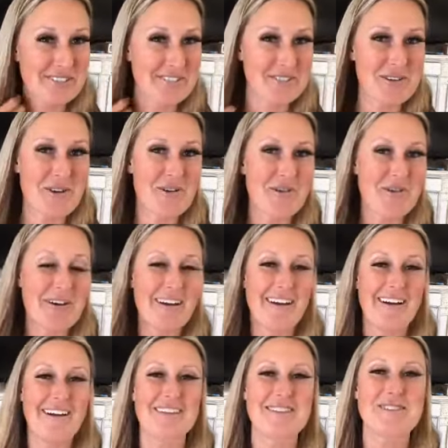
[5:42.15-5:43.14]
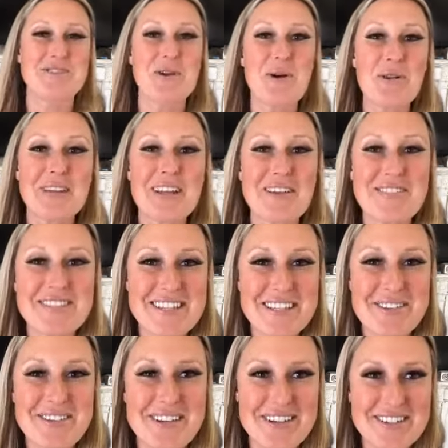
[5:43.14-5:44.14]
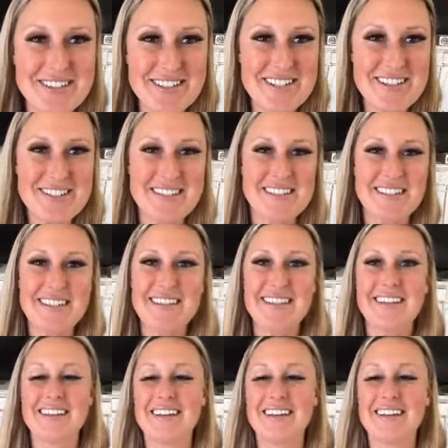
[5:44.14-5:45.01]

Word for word: So, uh, so love seeing you here today, Cindy.